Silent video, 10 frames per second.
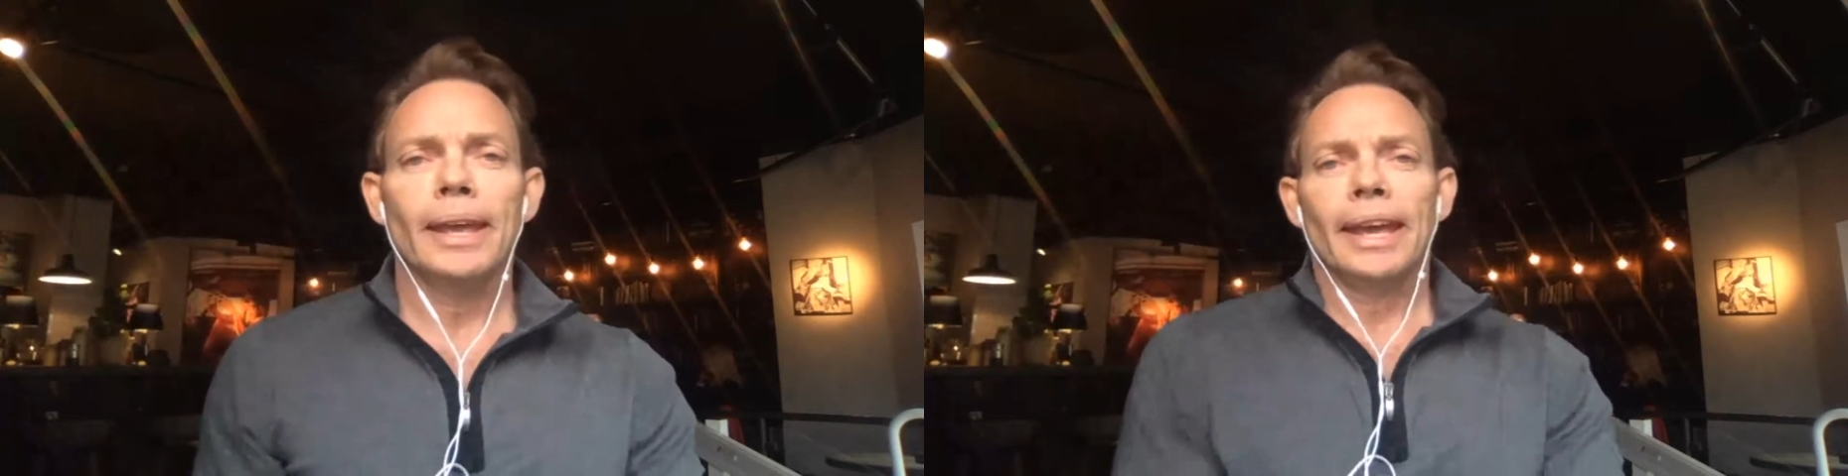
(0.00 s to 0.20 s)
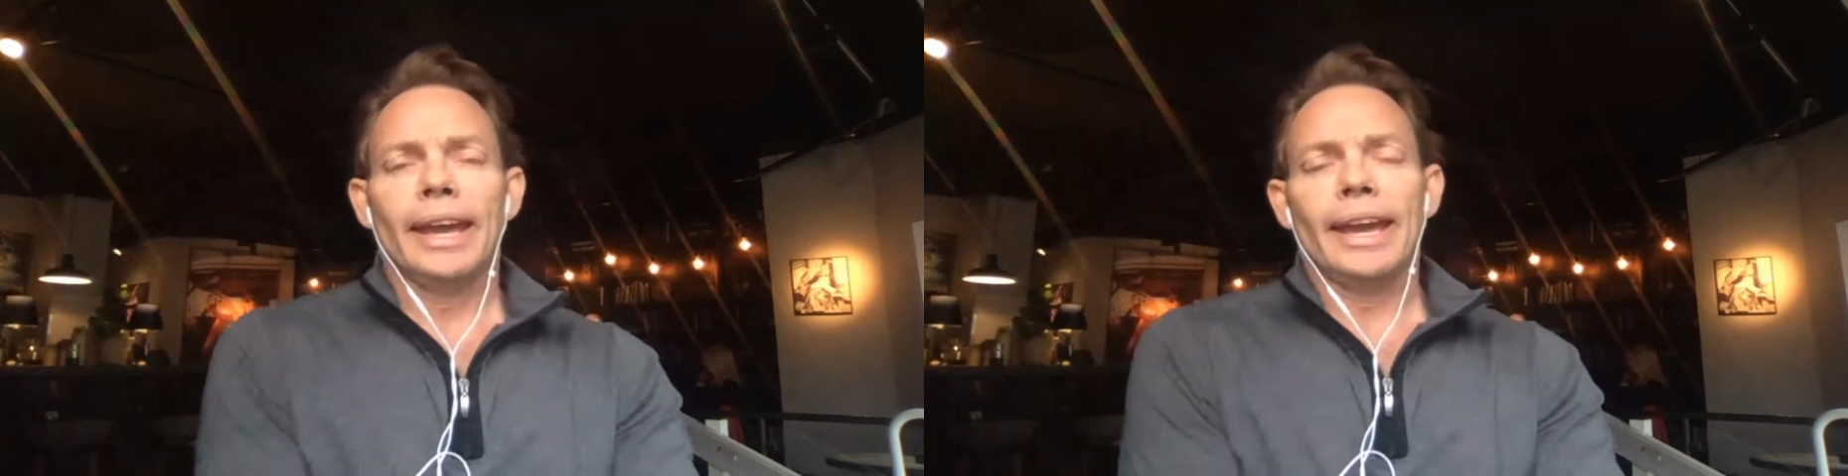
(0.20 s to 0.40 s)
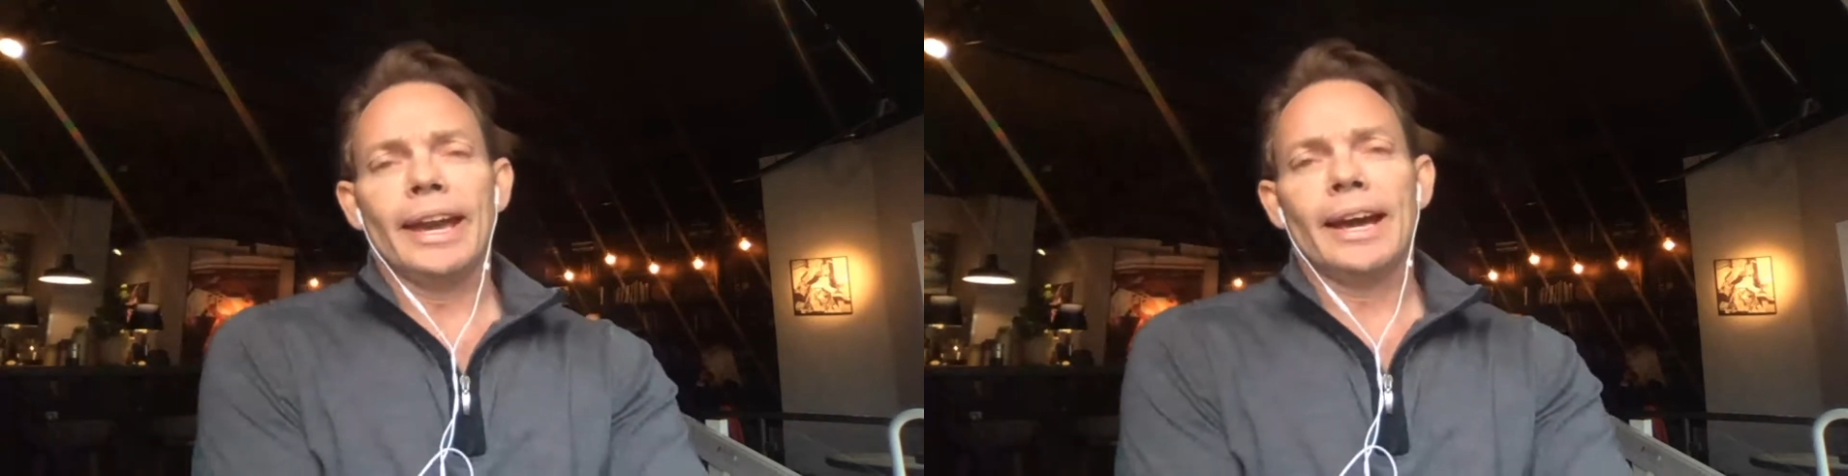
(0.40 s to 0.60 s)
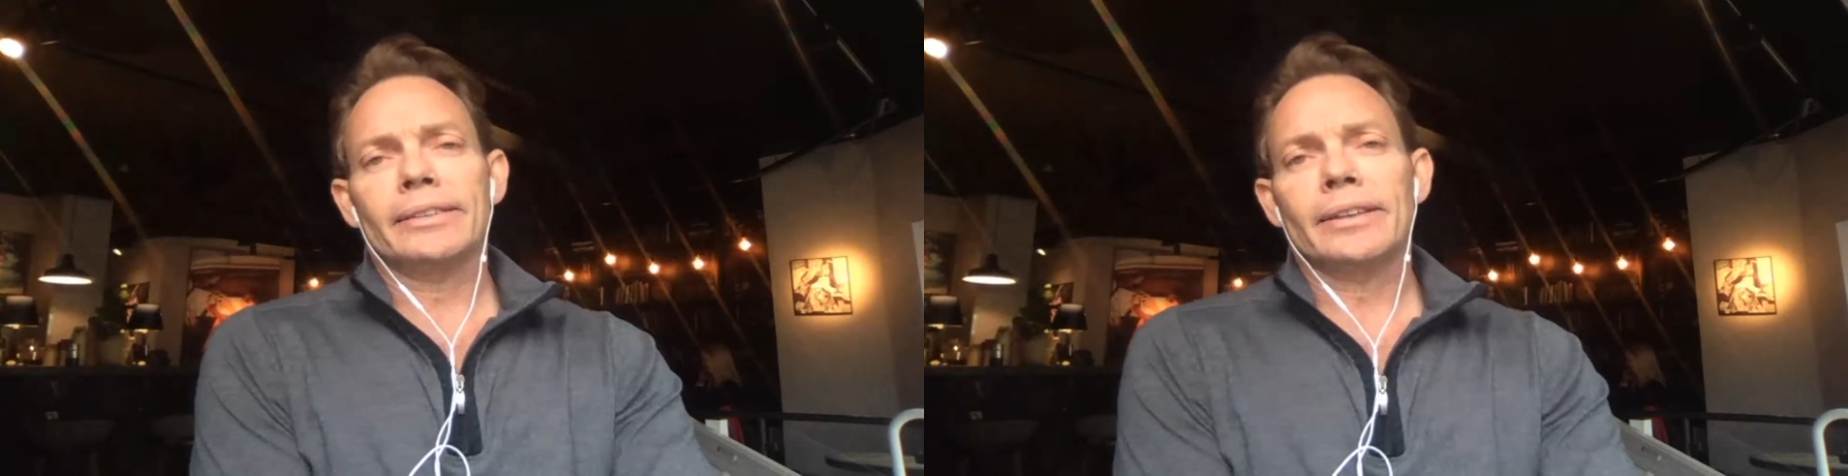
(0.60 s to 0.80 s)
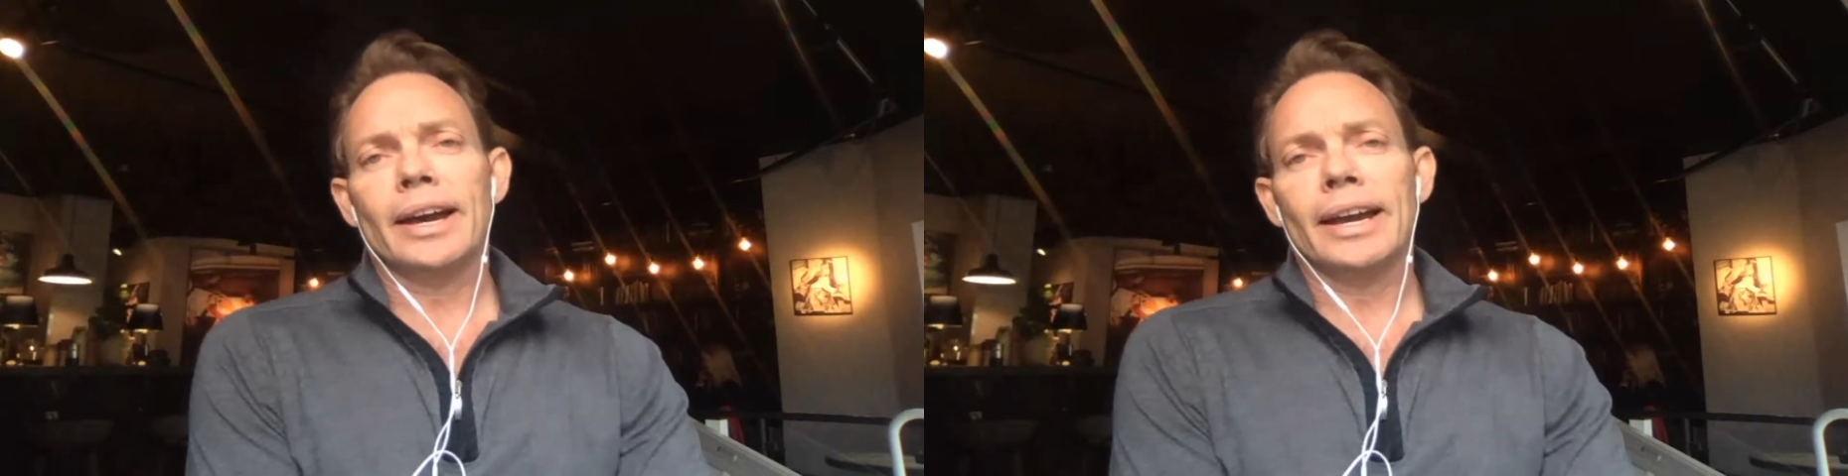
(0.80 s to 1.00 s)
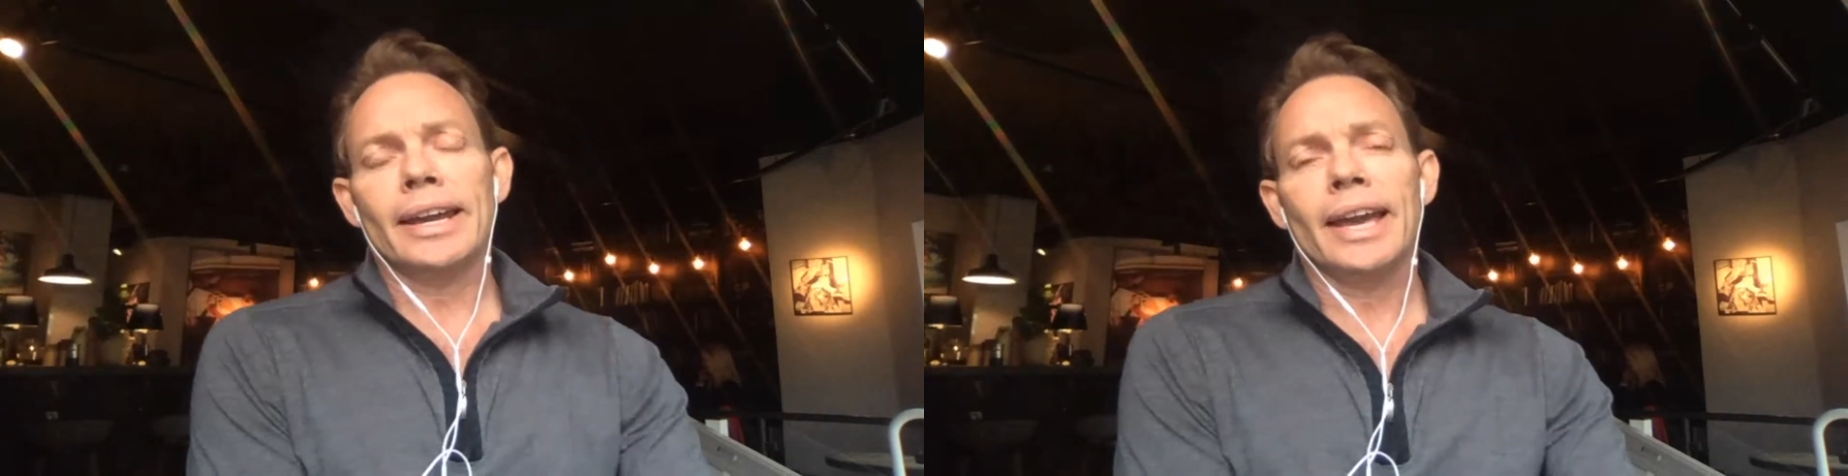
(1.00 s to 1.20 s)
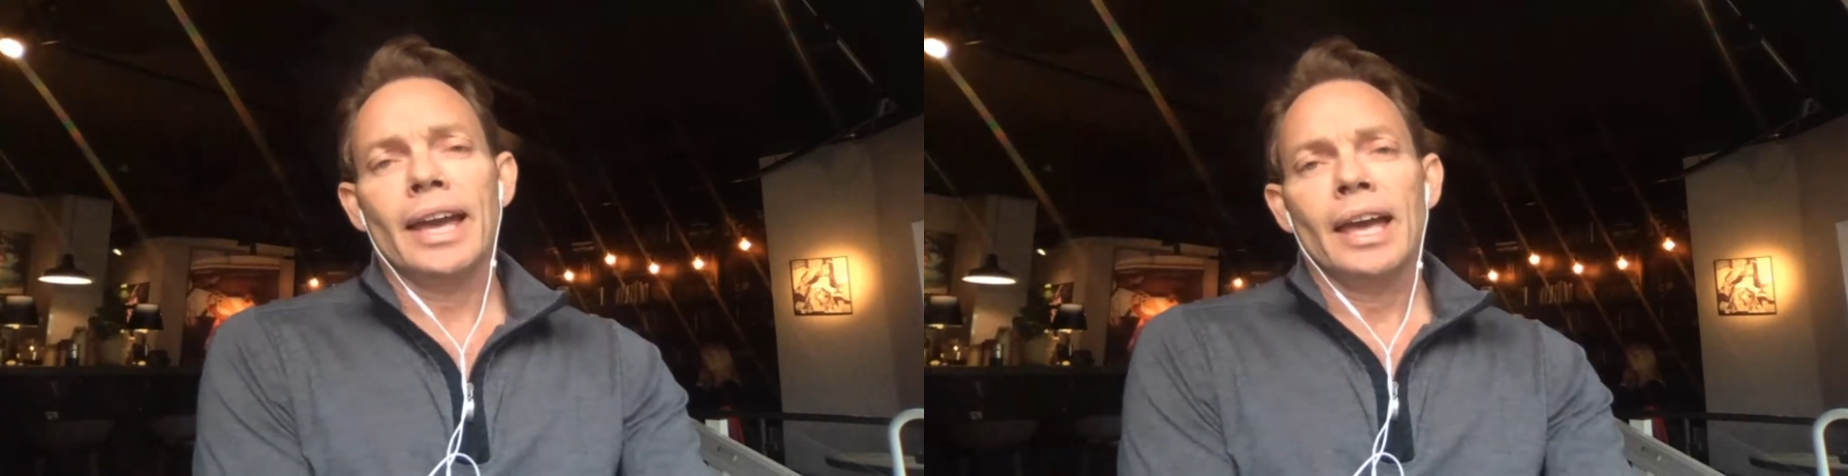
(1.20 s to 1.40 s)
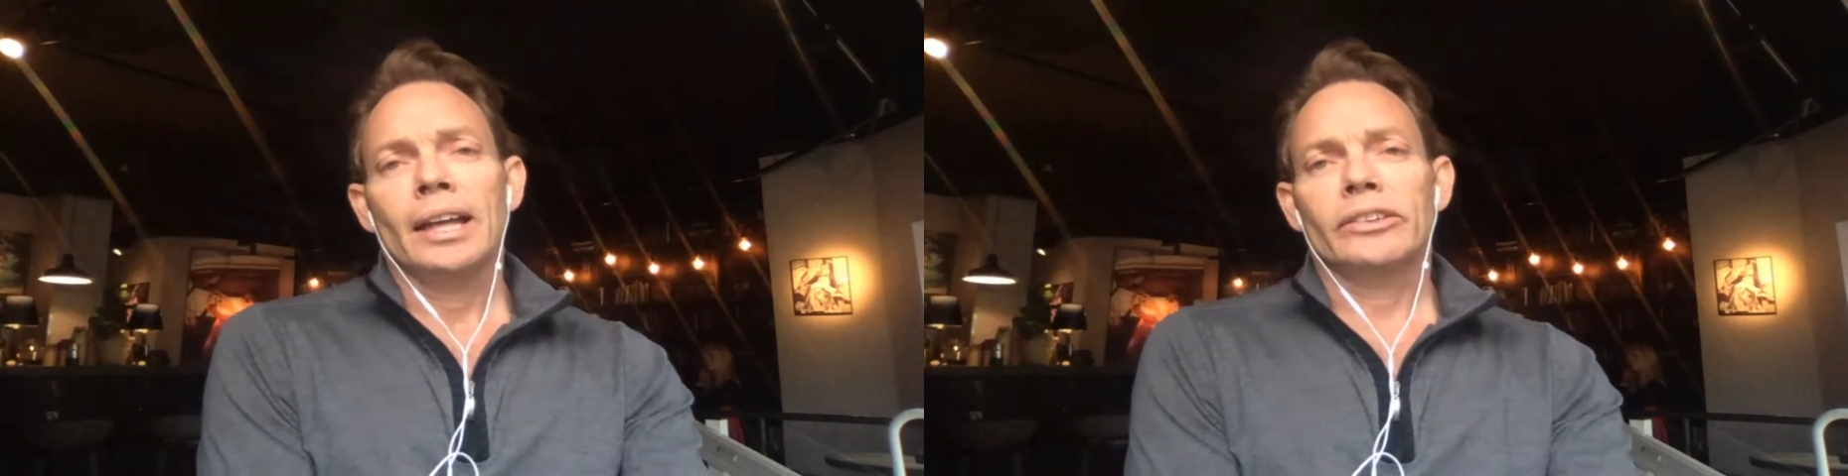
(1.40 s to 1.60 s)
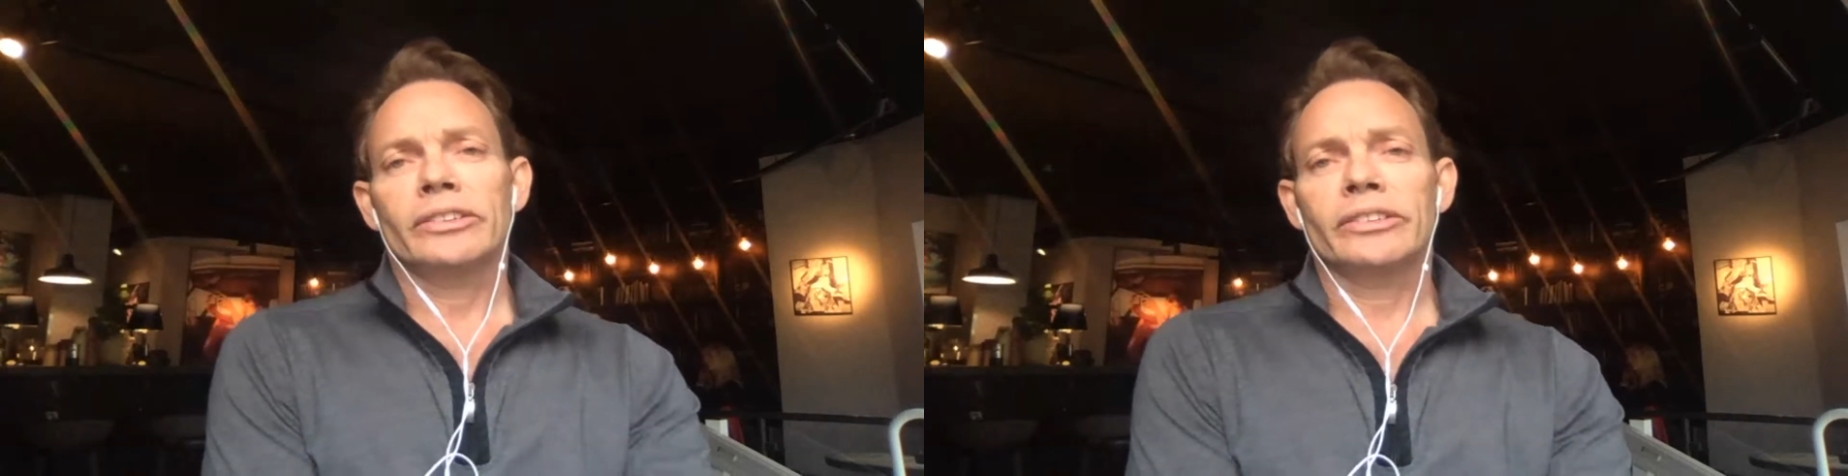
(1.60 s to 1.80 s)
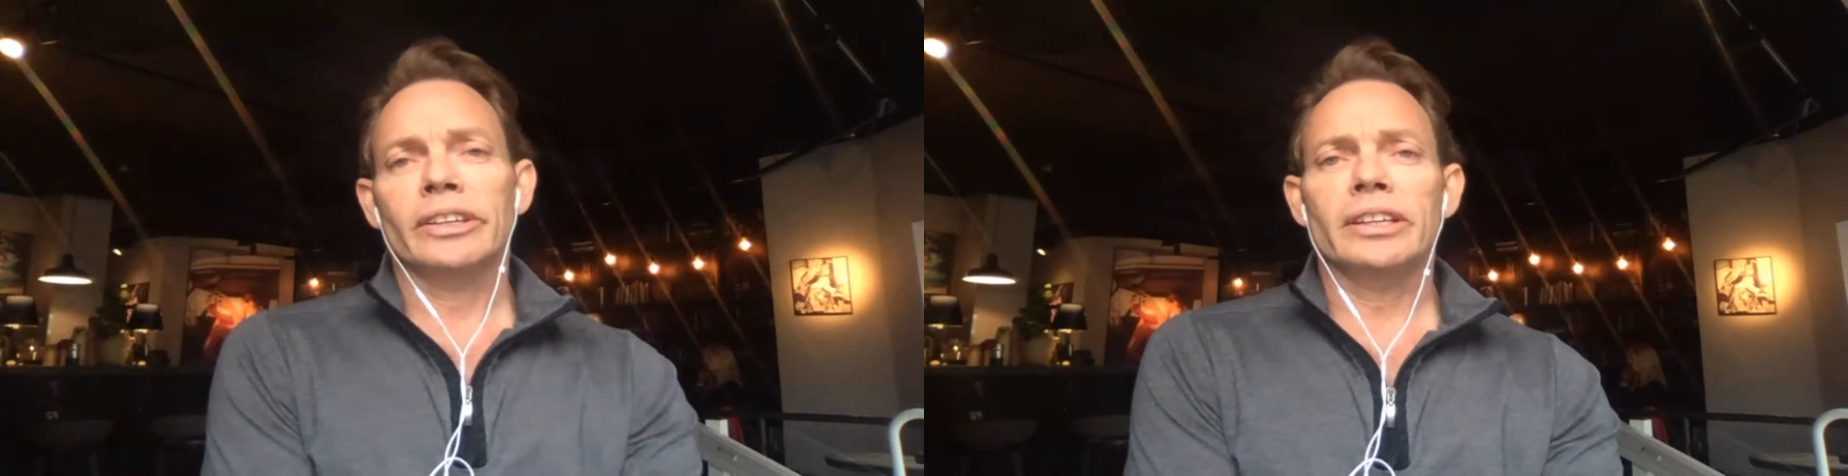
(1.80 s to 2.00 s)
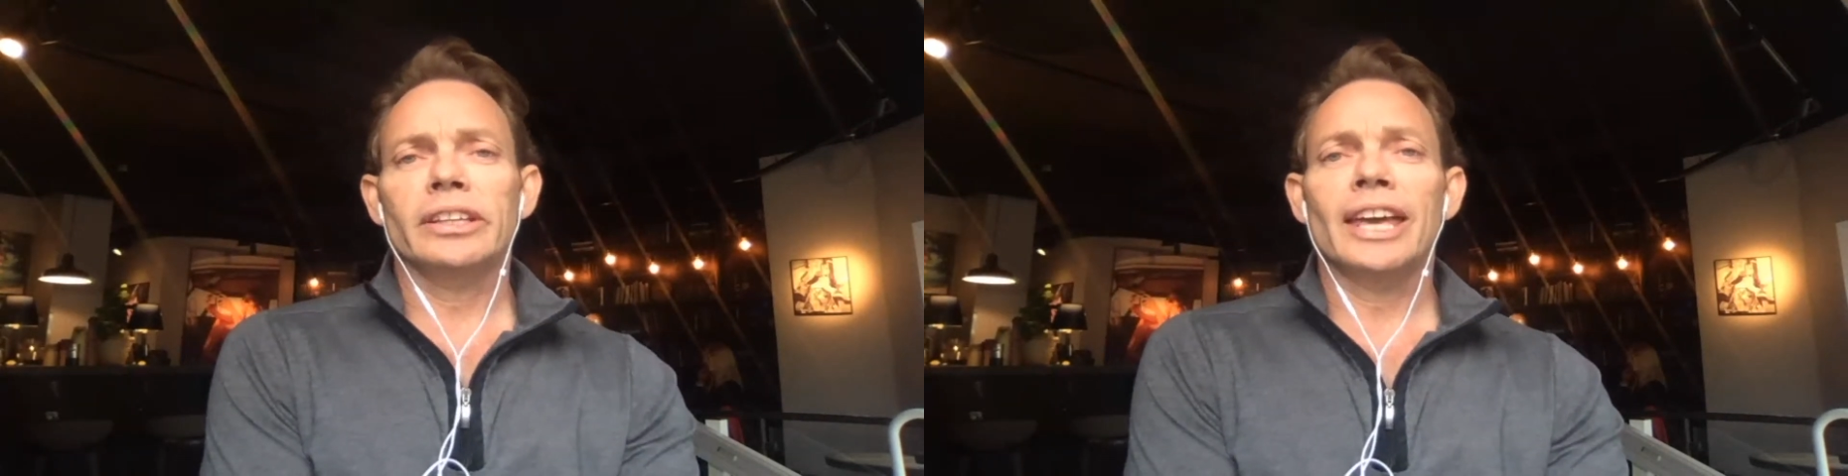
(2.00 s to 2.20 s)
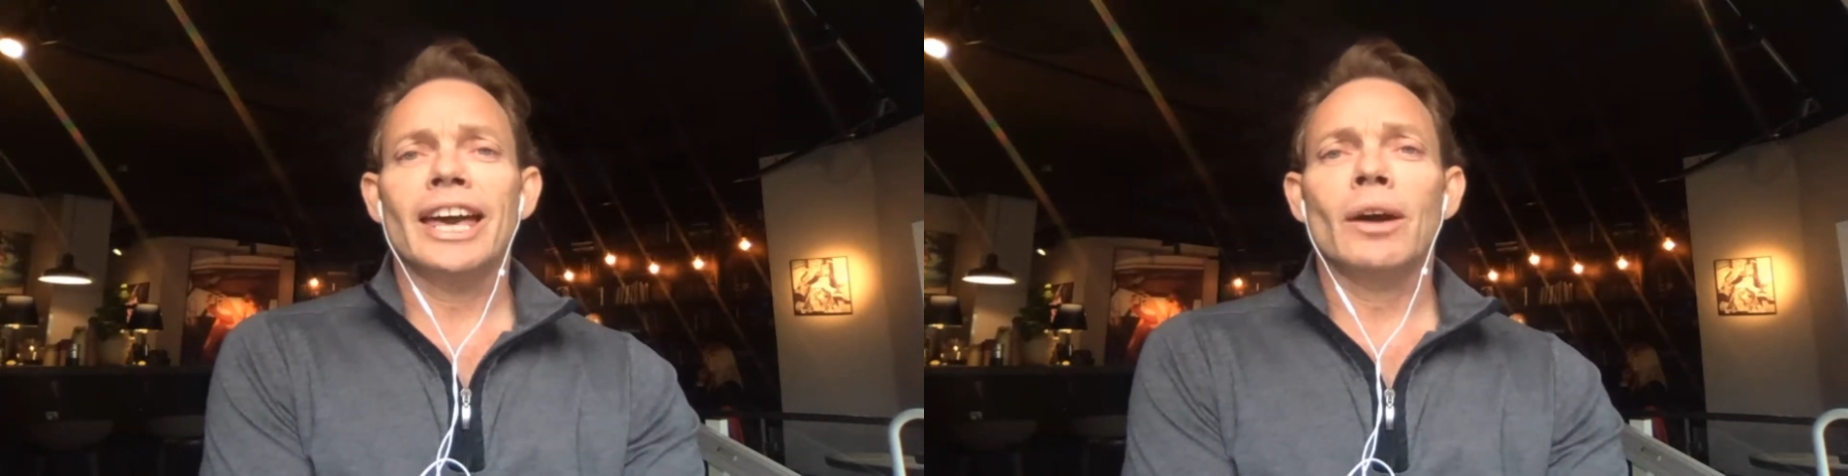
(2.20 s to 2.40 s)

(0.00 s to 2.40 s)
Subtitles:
and I did